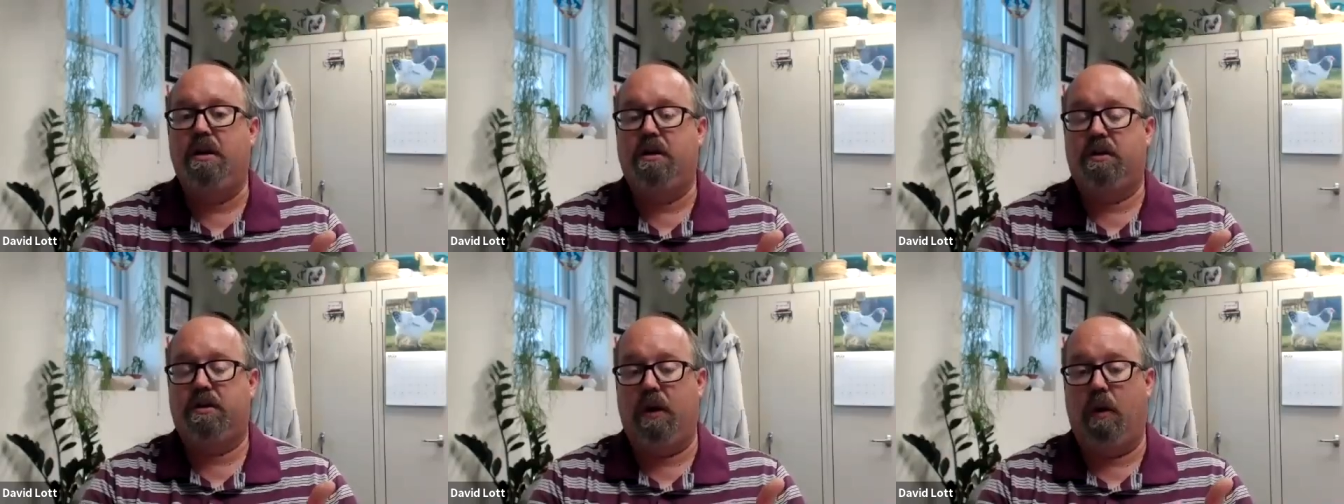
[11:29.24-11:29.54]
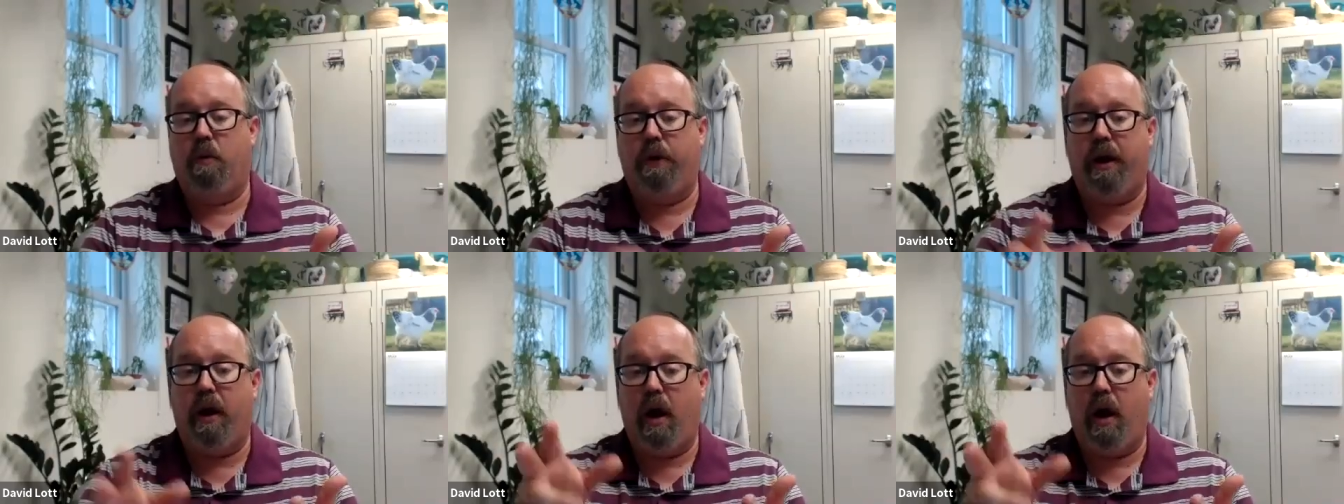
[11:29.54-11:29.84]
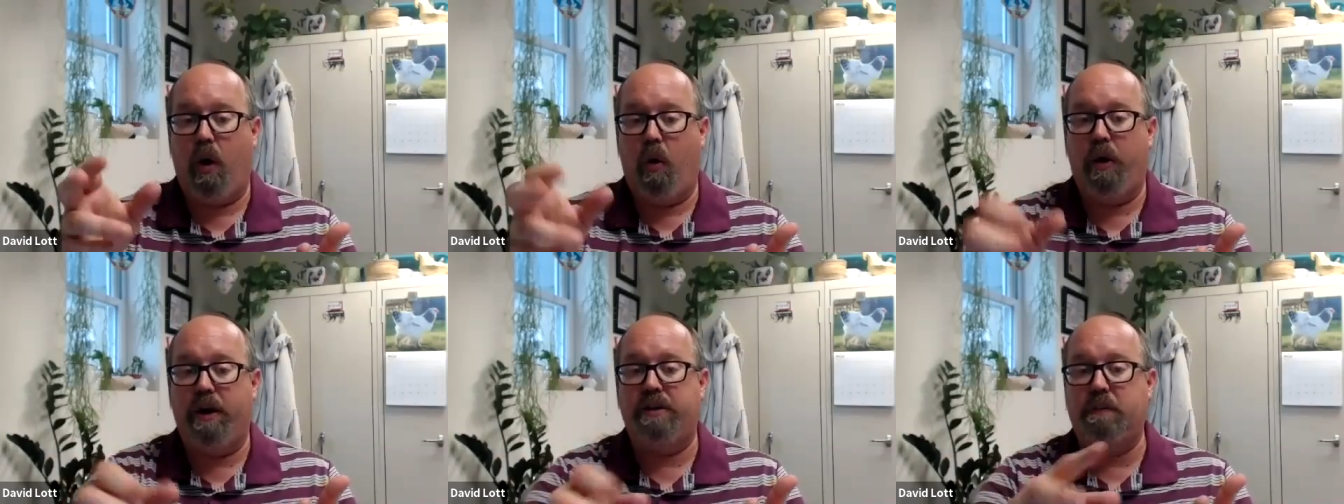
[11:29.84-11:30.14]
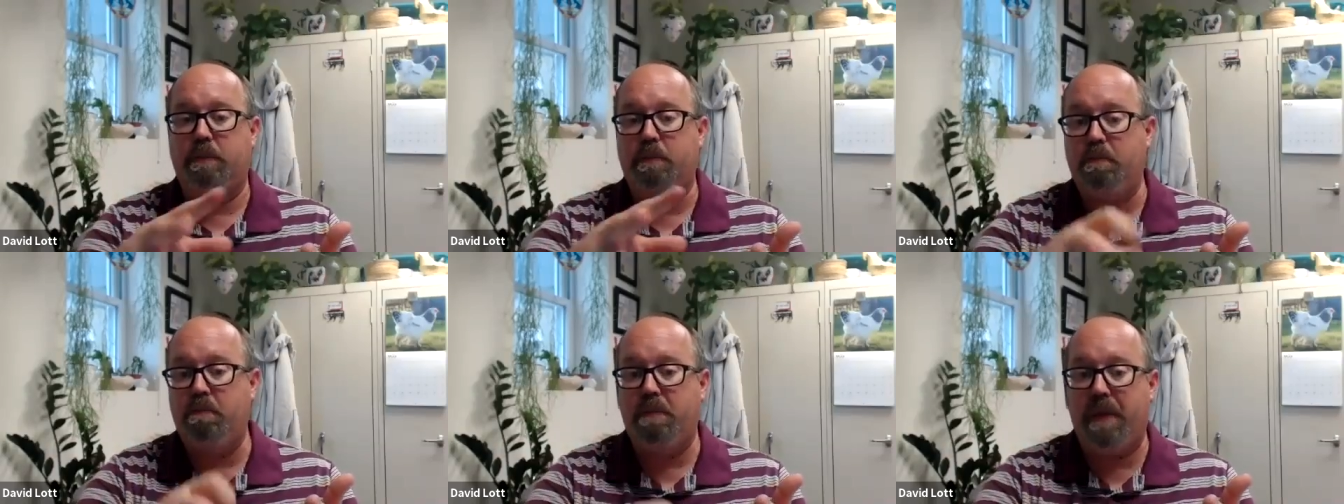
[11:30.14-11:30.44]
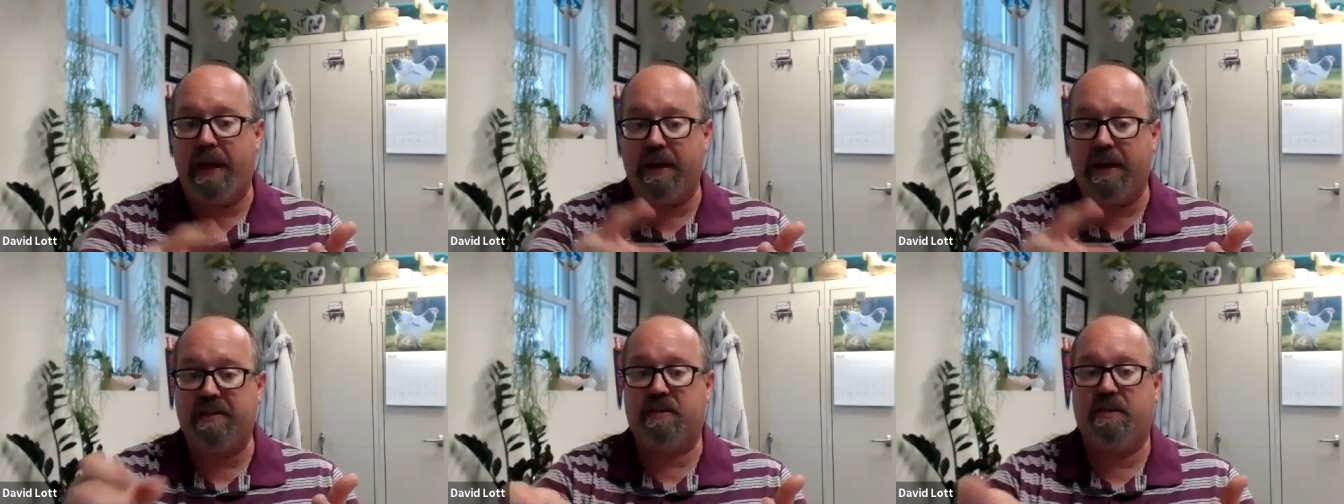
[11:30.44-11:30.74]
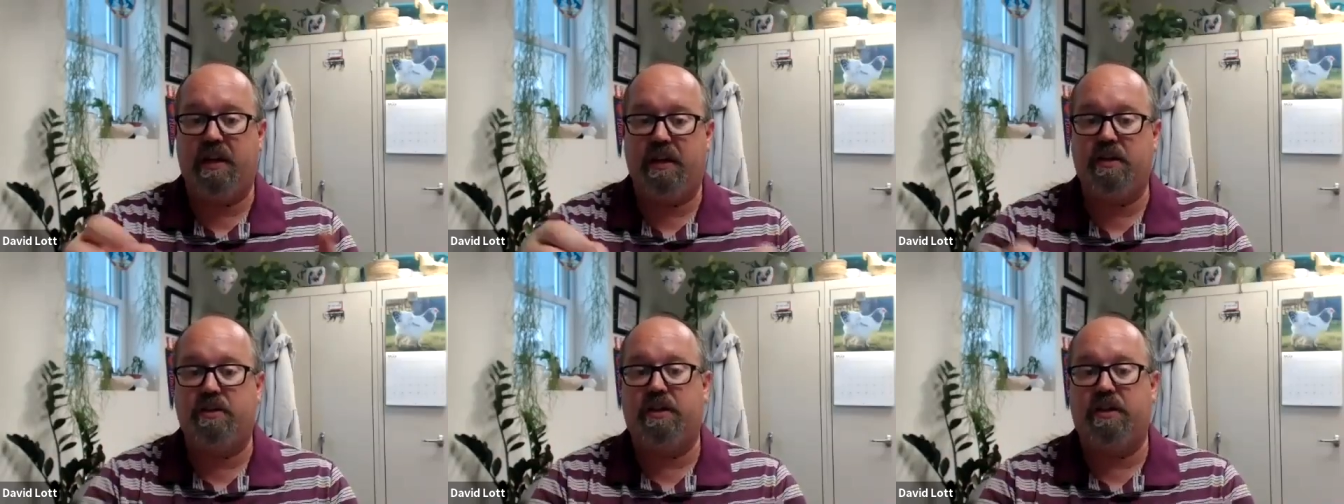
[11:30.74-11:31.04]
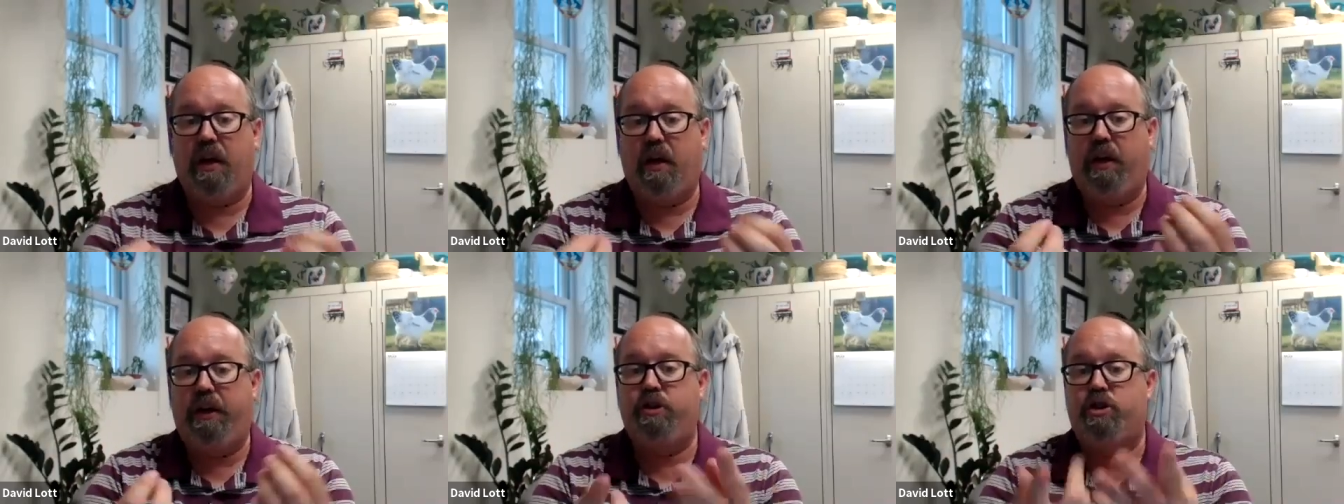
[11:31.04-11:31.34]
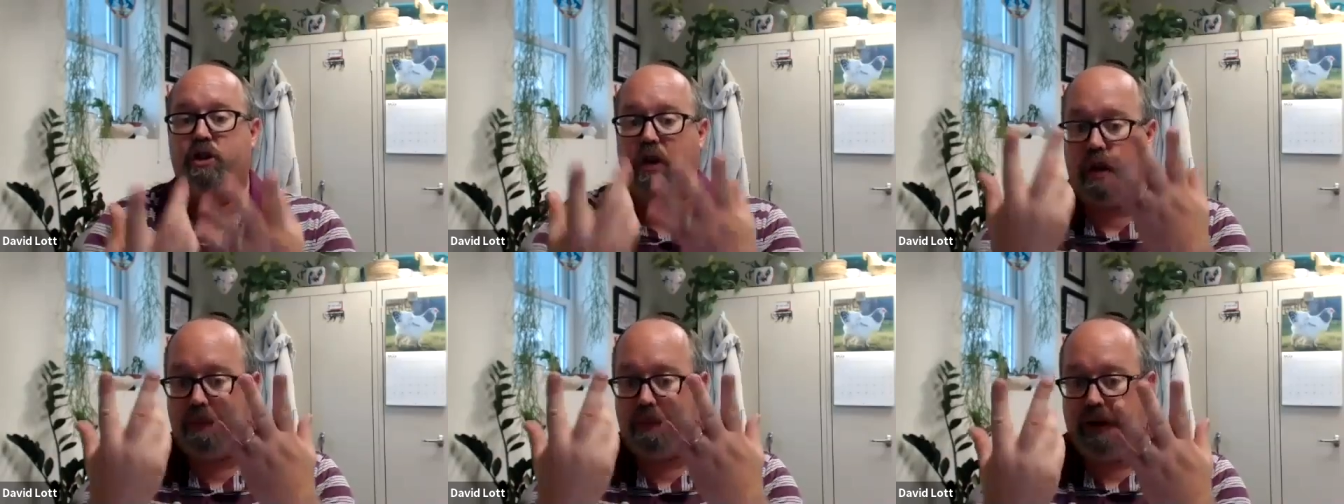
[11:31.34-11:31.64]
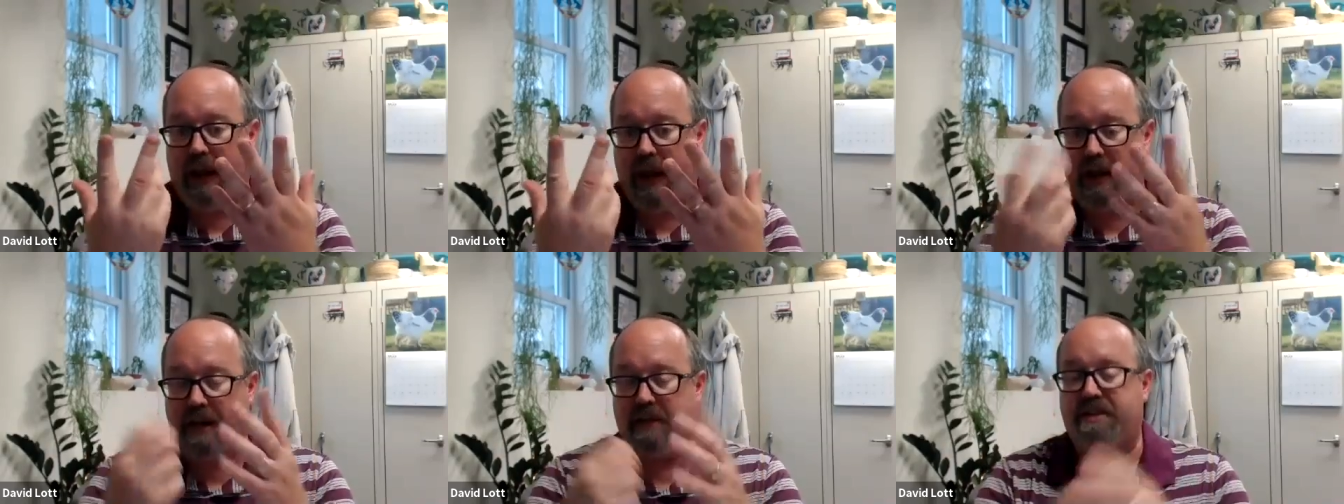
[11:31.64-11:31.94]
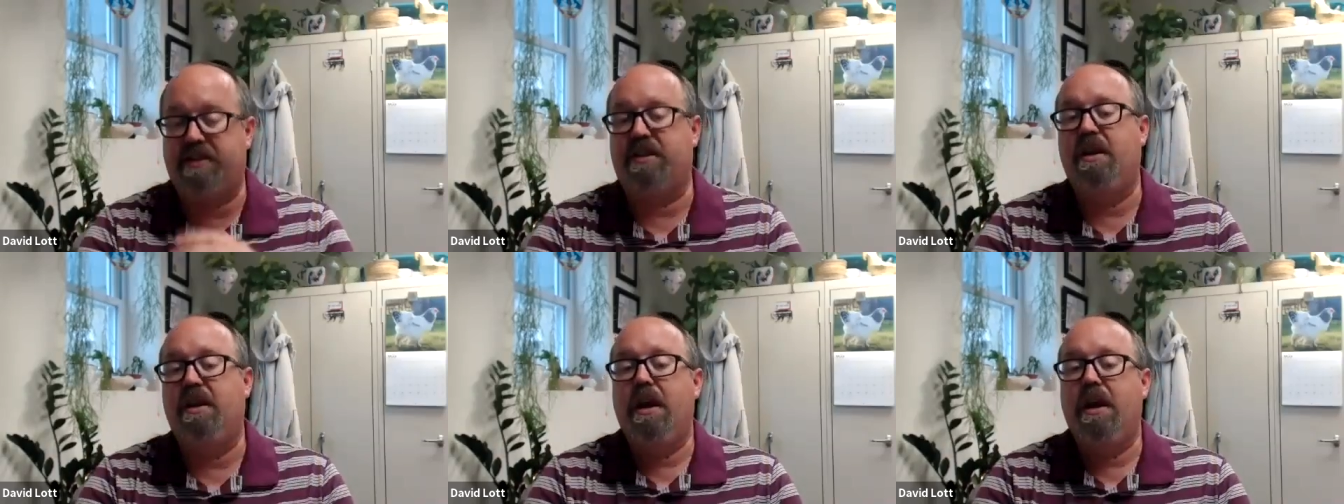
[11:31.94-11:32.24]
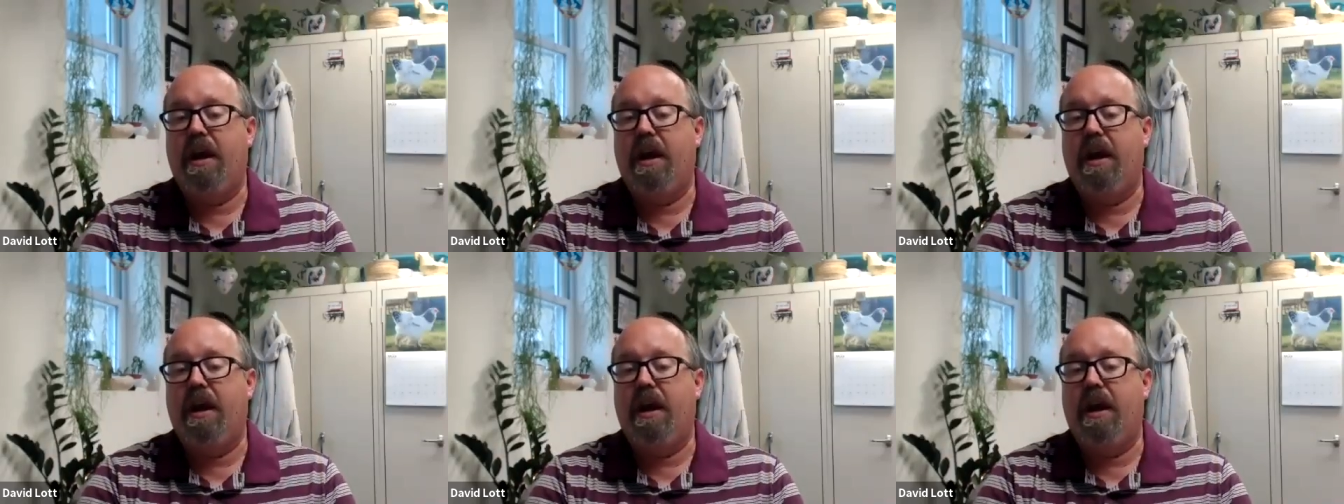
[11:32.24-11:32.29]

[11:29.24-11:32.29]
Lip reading: So we always mist until it germinates,